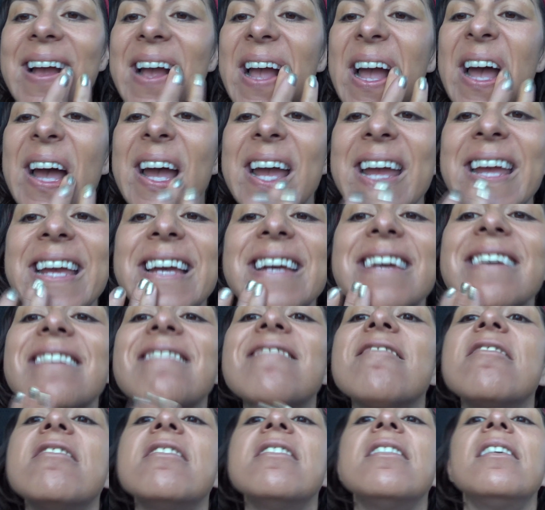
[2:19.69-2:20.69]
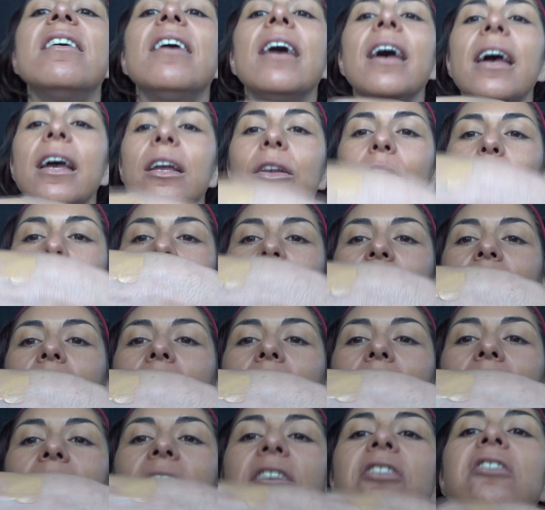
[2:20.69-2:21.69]
okay, and use
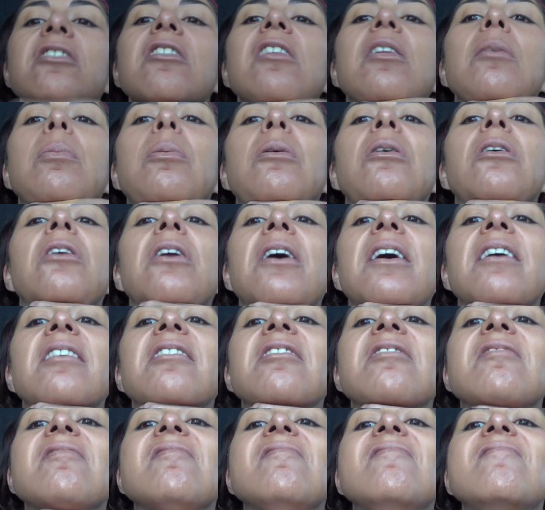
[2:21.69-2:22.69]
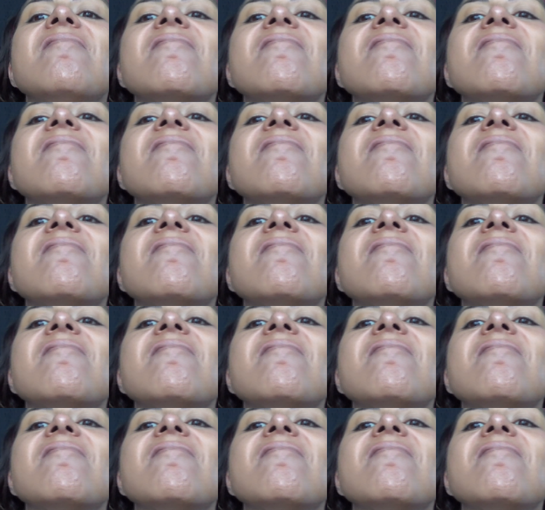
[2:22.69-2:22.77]
the last of the product